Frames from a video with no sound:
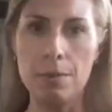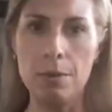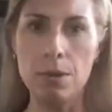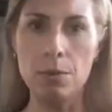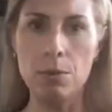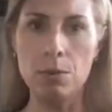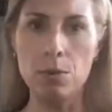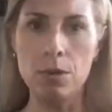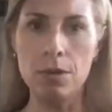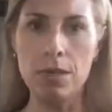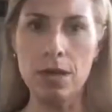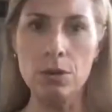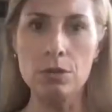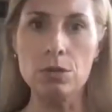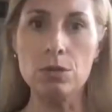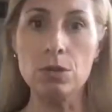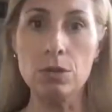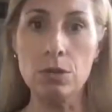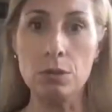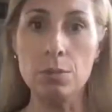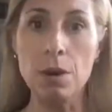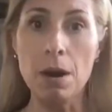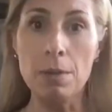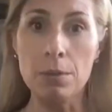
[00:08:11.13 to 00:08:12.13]
without
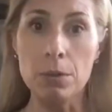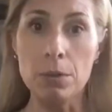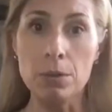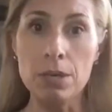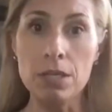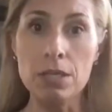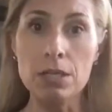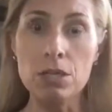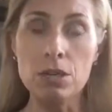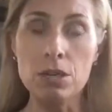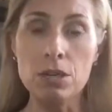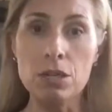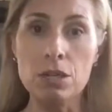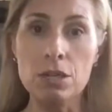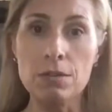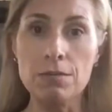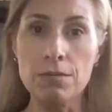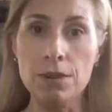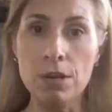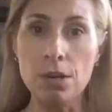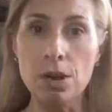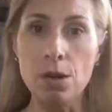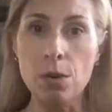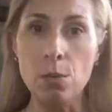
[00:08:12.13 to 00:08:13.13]
doing the proper research to
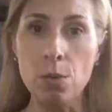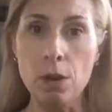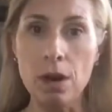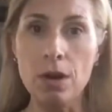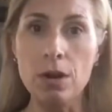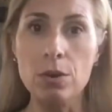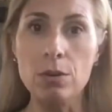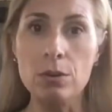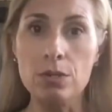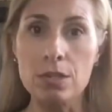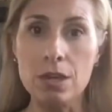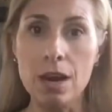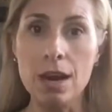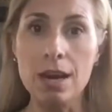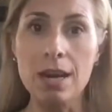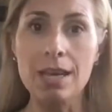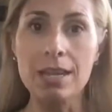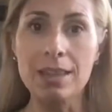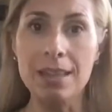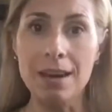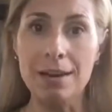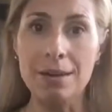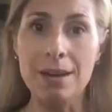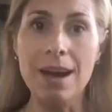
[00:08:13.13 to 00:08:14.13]
figure out what goes on
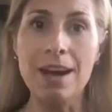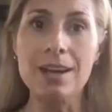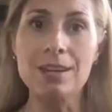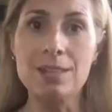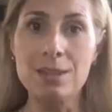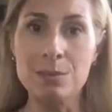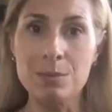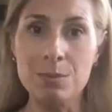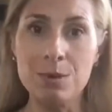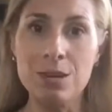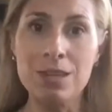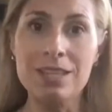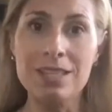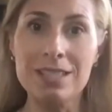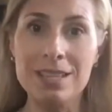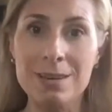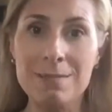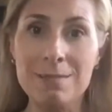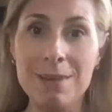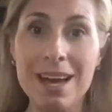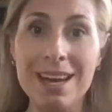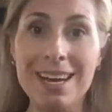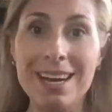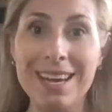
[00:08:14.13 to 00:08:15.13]
it that actually brings in
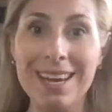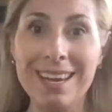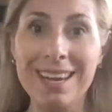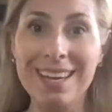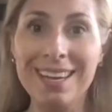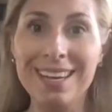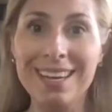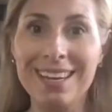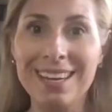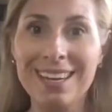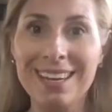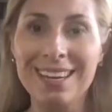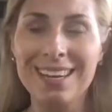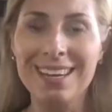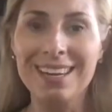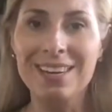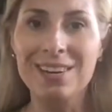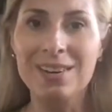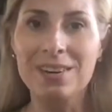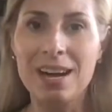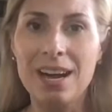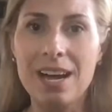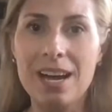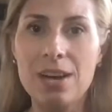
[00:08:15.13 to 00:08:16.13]
money,
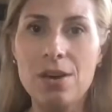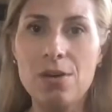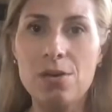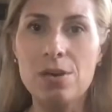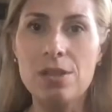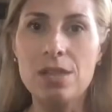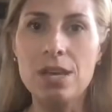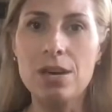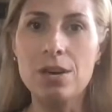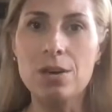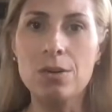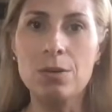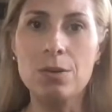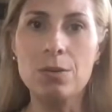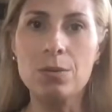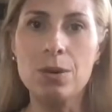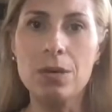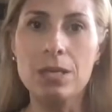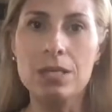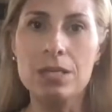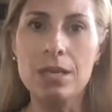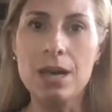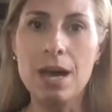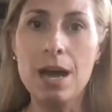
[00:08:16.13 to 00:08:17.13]
right? Or they go and
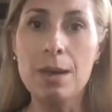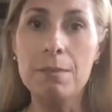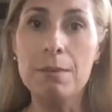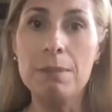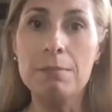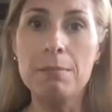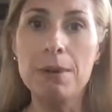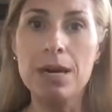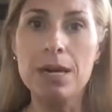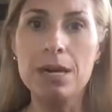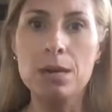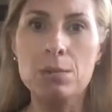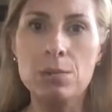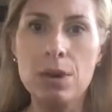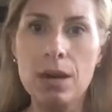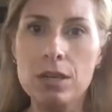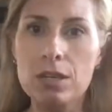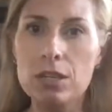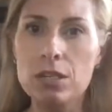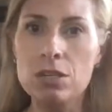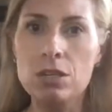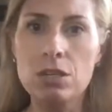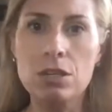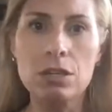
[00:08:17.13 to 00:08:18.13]
waste time and money
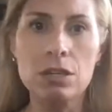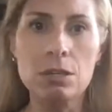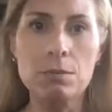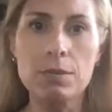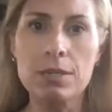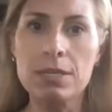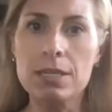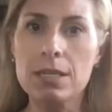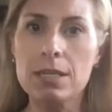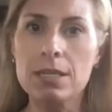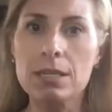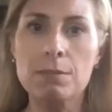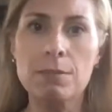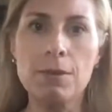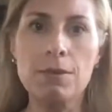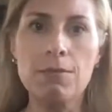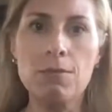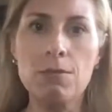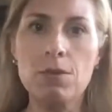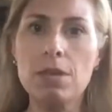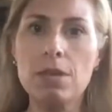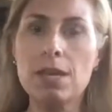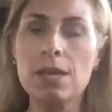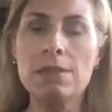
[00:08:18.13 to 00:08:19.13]
registering their business
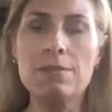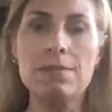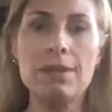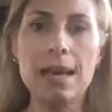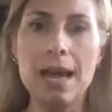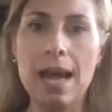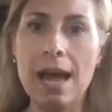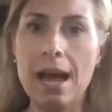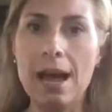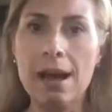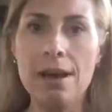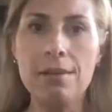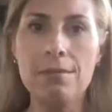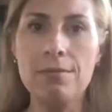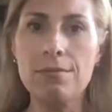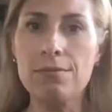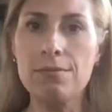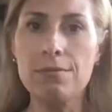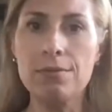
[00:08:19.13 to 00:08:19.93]
before they even have